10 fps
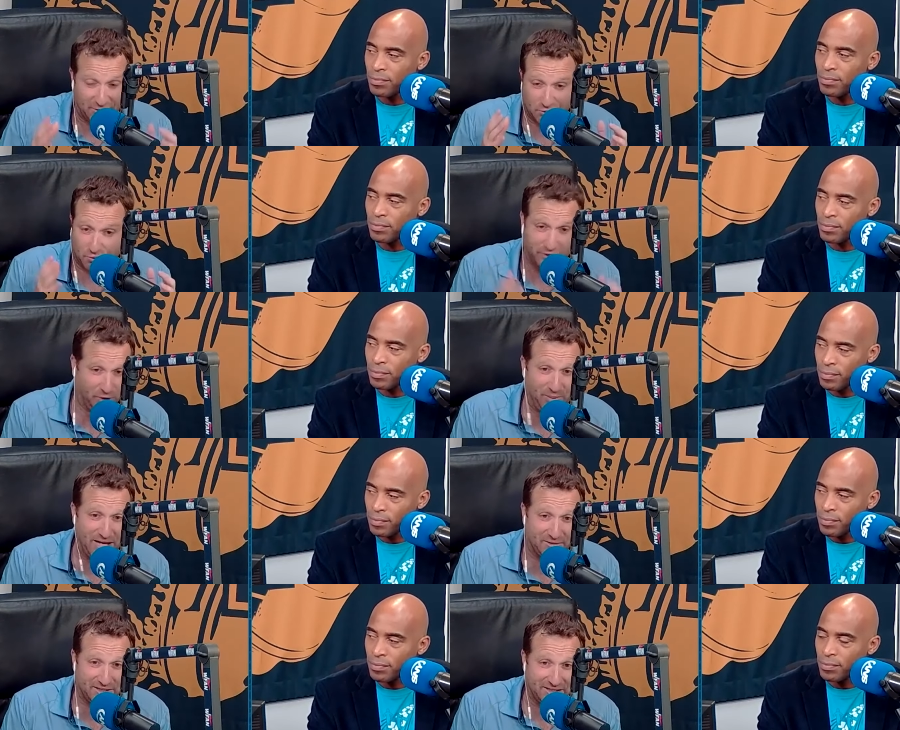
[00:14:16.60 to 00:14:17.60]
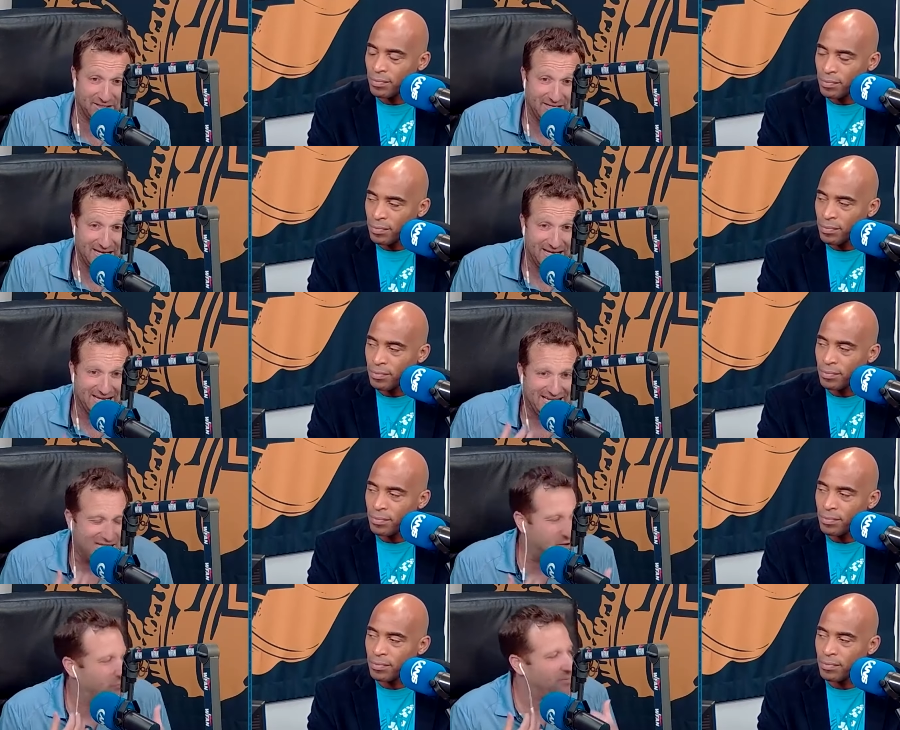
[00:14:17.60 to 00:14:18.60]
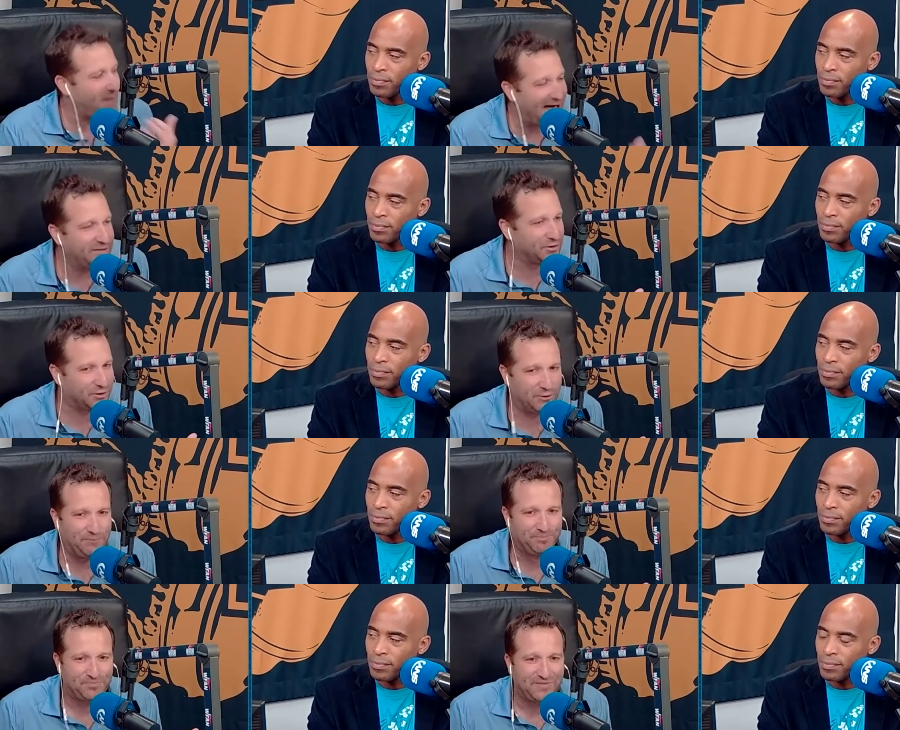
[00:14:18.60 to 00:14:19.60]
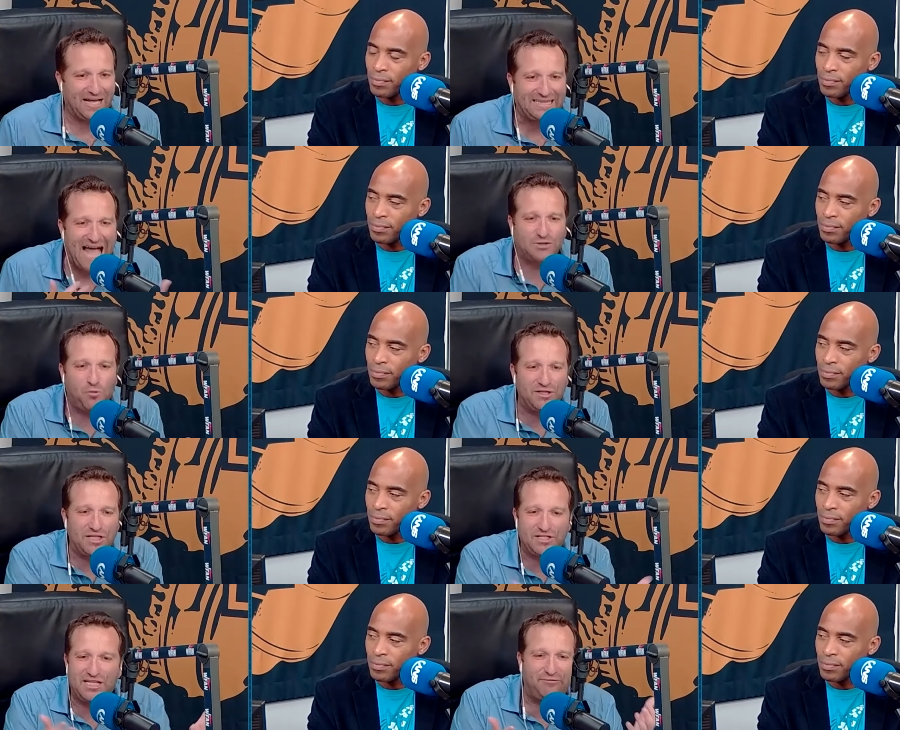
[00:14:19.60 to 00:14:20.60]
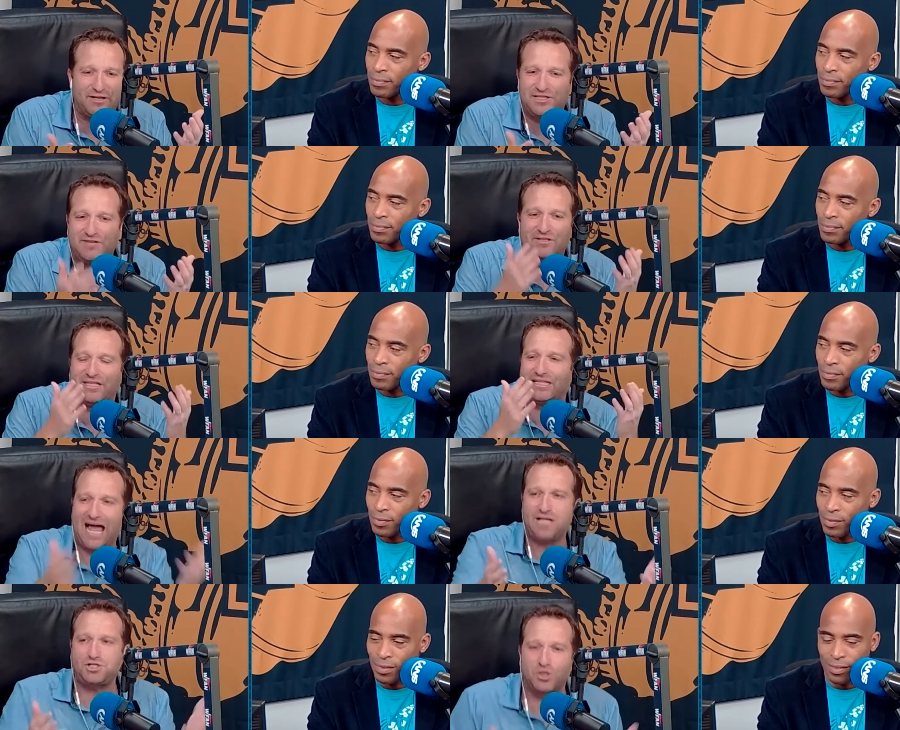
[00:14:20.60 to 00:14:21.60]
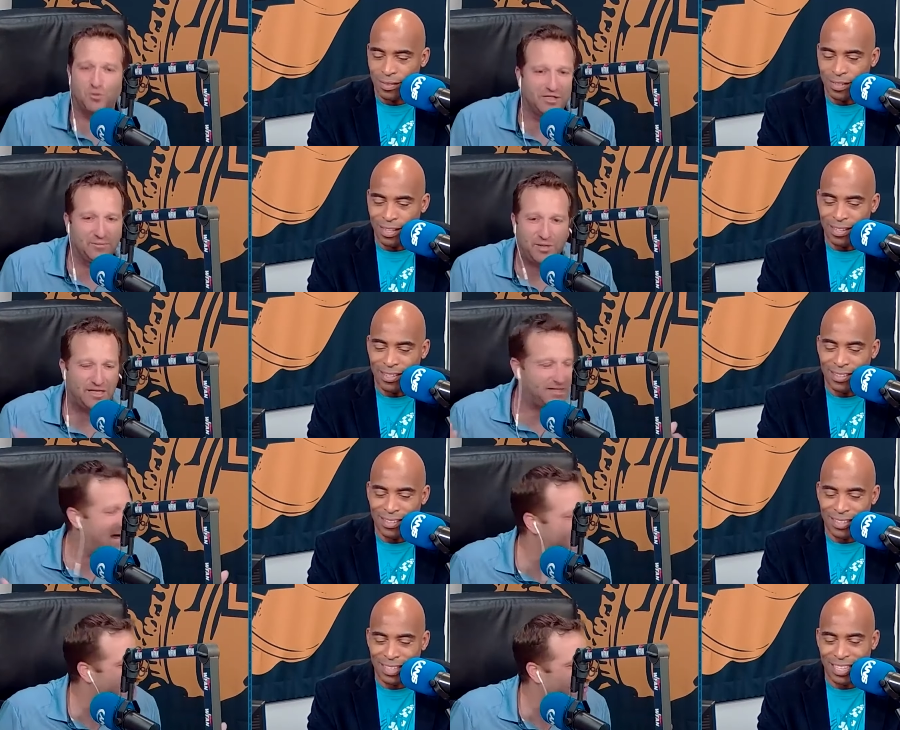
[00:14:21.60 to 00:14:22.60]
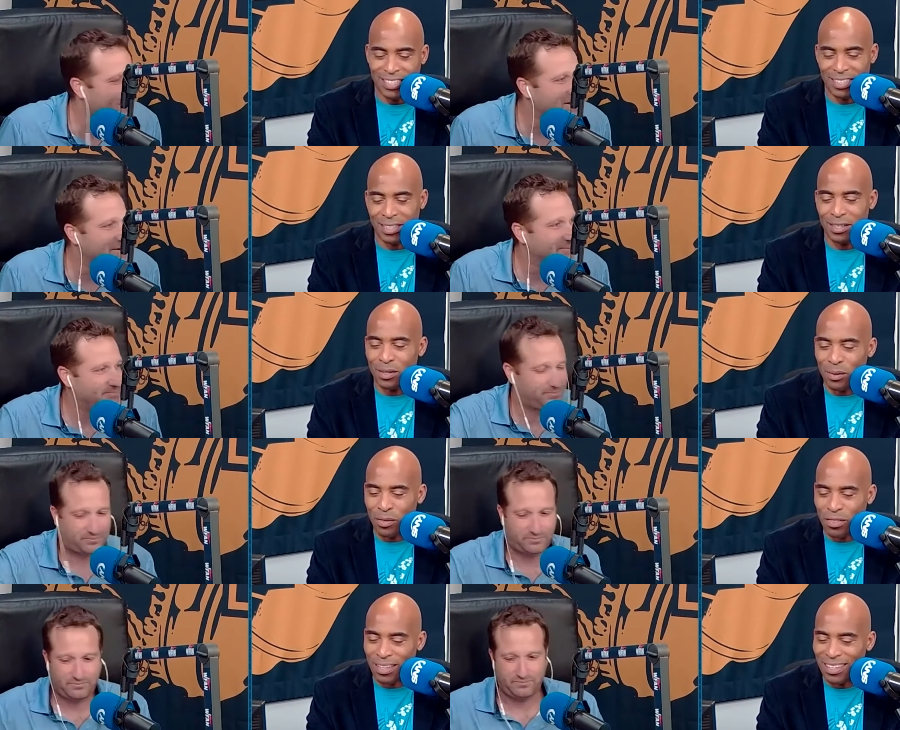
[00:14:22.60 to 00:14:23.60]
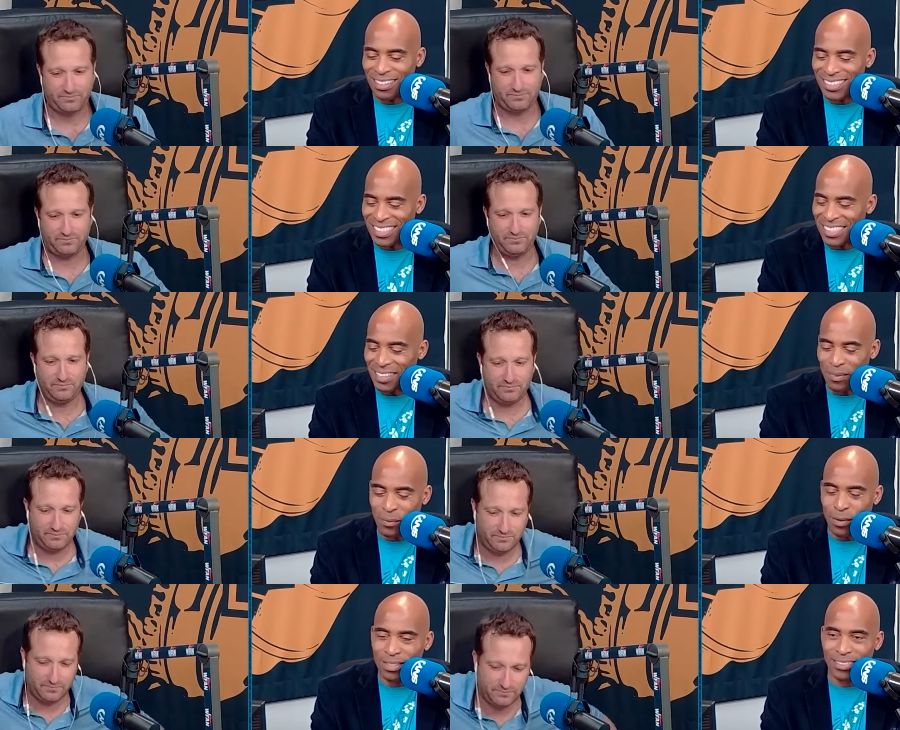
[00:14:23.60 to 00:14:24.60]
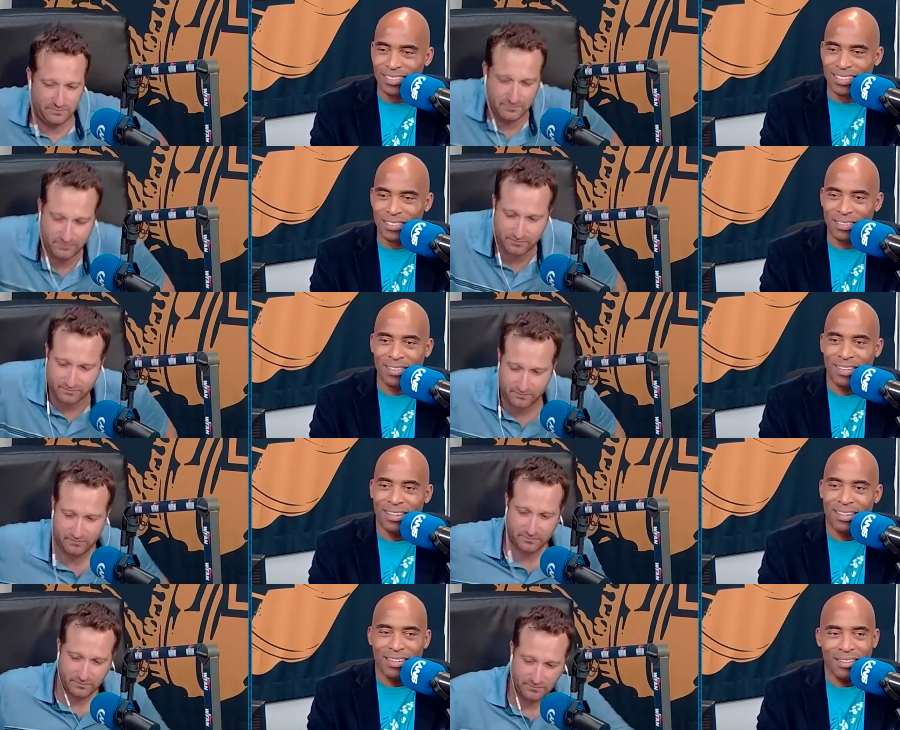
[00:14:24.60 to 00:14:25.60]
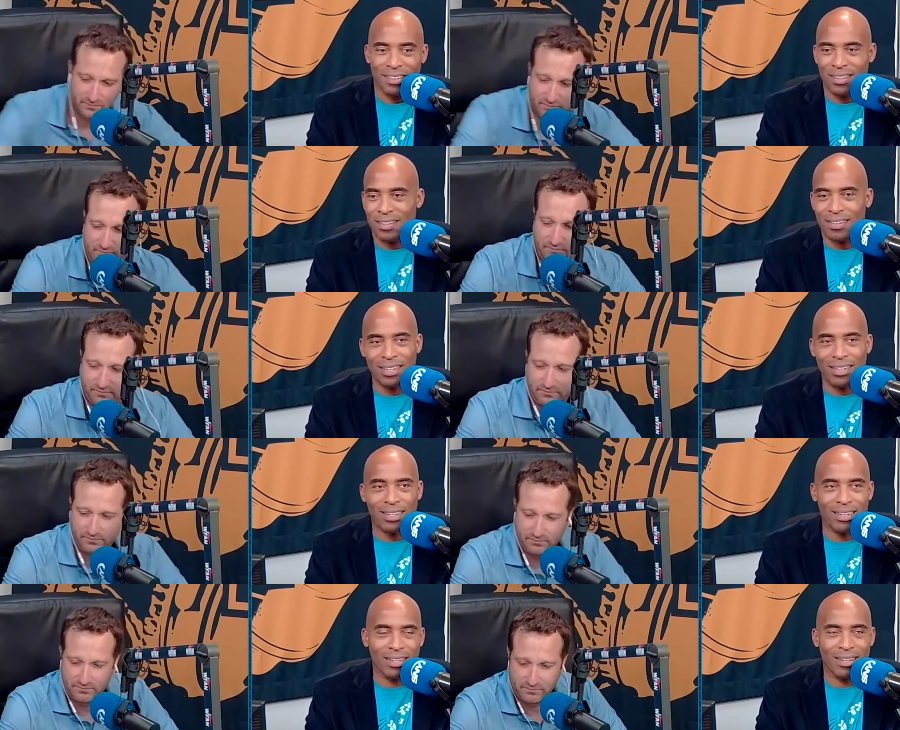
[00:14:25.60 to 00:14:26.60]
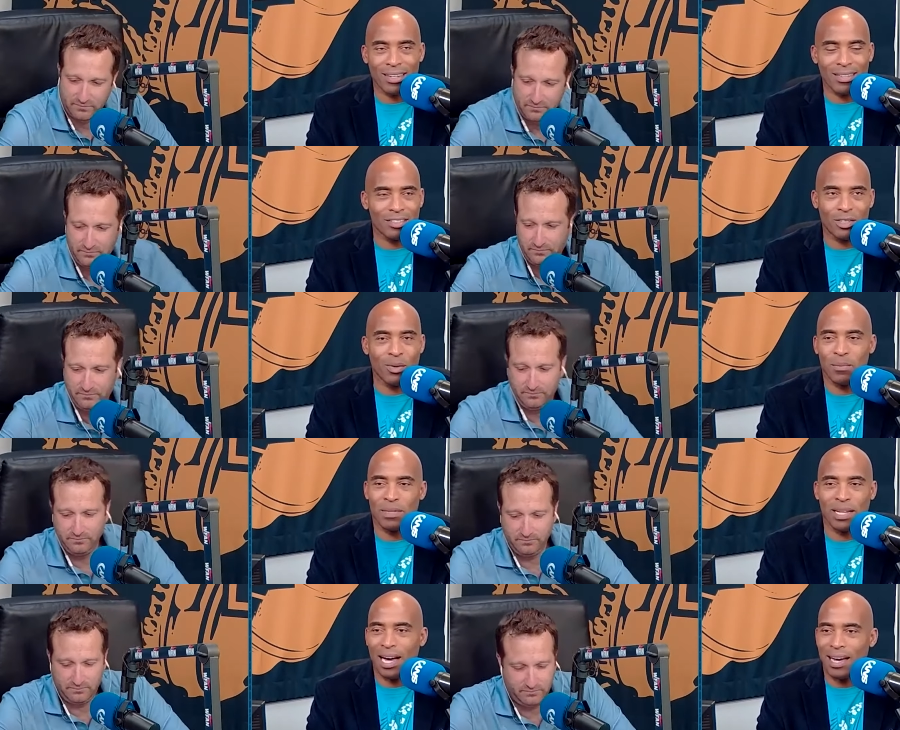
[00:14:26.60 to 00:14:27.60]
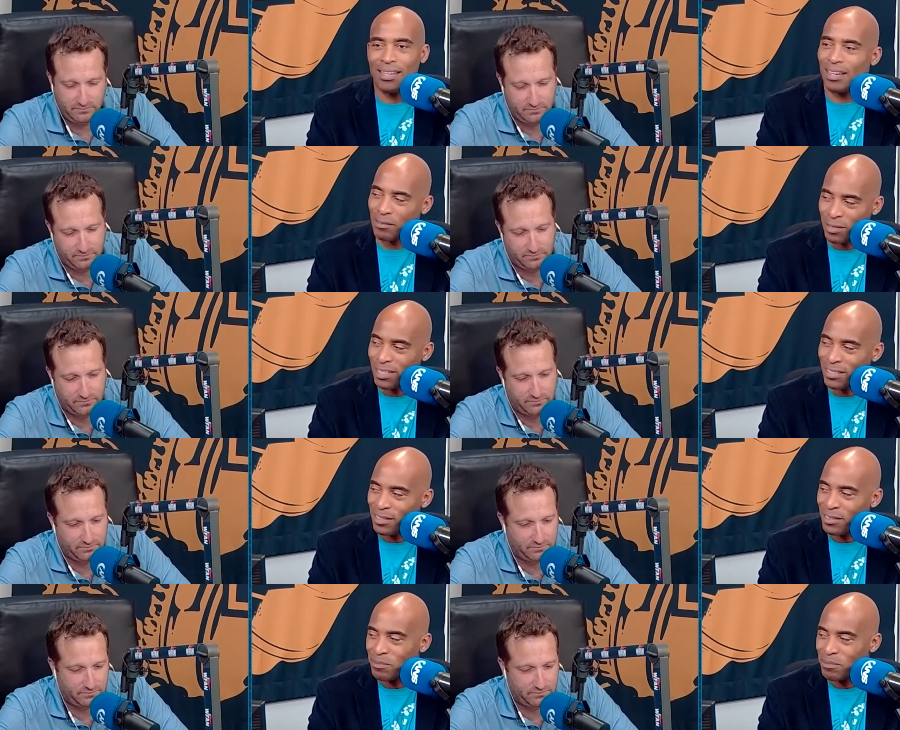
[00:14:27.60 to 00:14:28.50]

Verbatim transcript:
Speaker 1: was a real penalty. It's a reminder that that's what this defense even did last year when they yeah. played a lot better.
Speaker 2: It's like the little things. It's not the ones that are that are going to get a uh, show up in the highlight reel,